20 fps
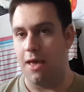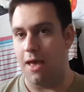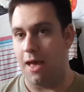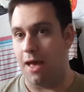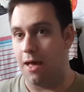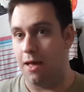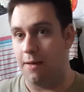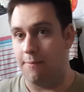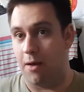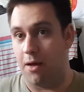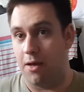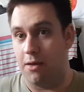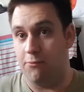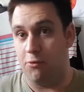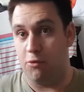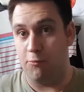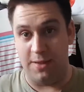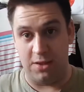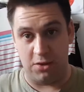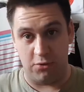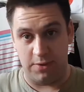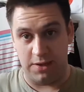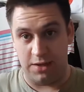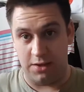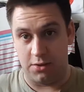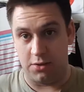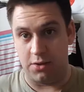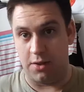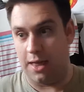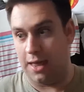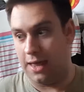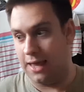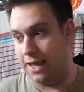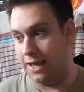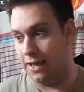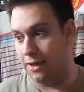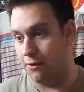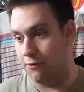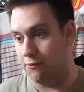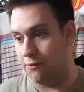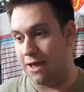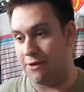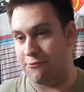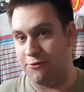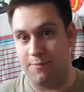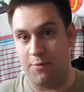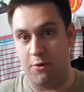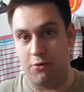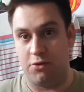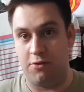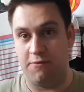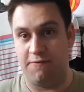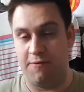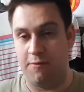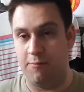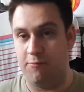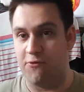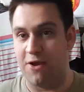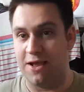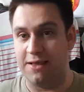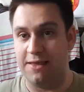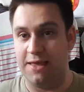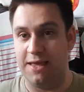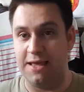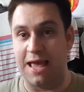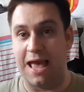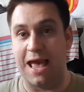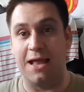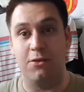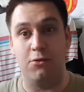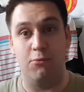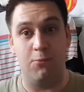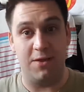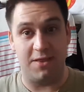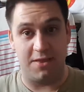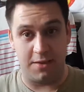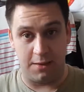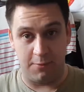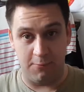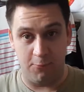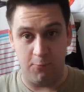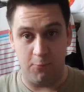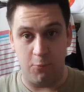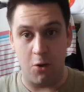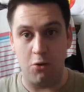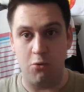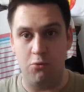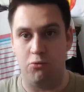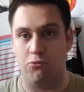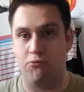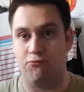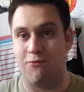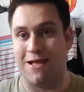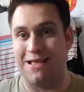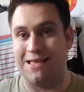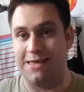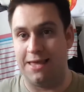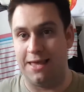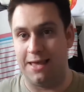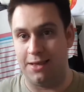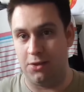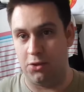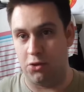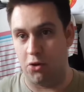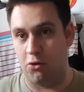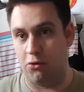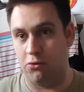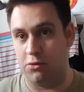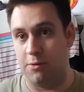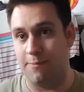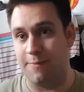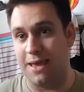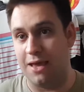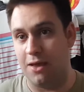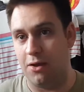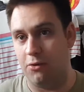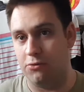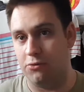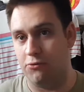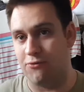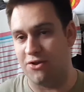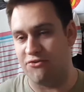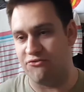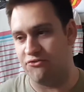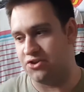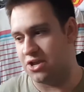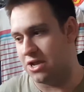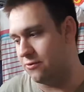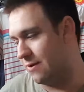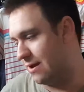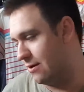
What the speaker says: I will be doing a Harry Potter film ranking and a Wizarding World ranking on the Retro Channel,